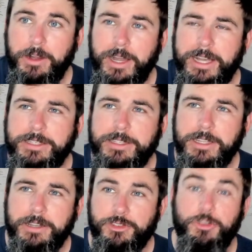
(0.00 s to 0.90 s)
As
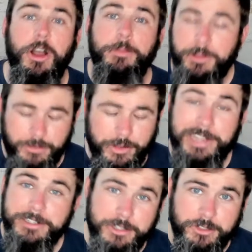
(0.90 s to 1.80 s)
the trauma
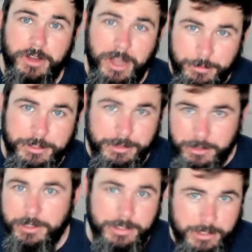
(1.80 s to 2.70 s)

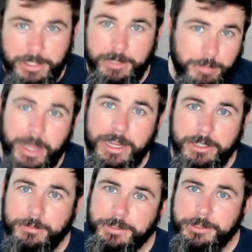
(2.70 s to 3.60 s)
started to impact
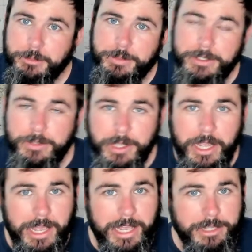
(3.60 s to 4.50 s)
him a little bit,
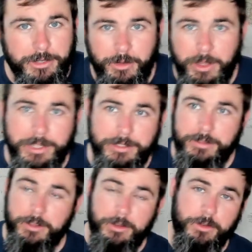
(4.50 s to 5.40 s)
as
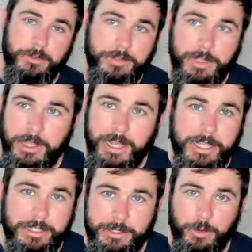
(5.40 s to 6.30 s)

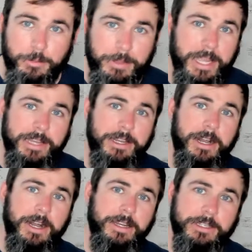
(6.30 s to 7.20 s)
the old man
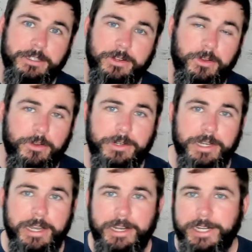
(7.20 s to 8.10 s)
died, as the girl
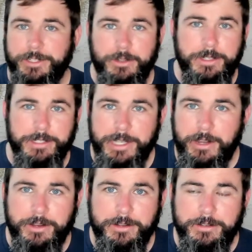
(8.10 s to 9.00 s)
died, as all these
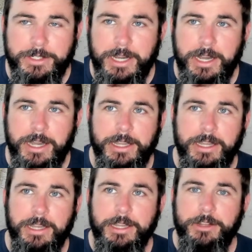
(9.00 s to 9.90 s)
characters die,
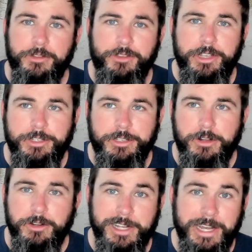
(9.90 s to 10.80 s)
he's
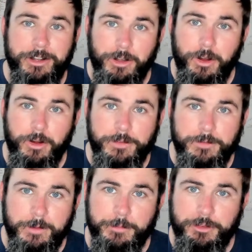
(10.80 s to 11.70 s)
starting to kind of harden
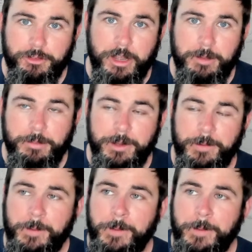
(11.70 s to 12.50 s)
from the trauma.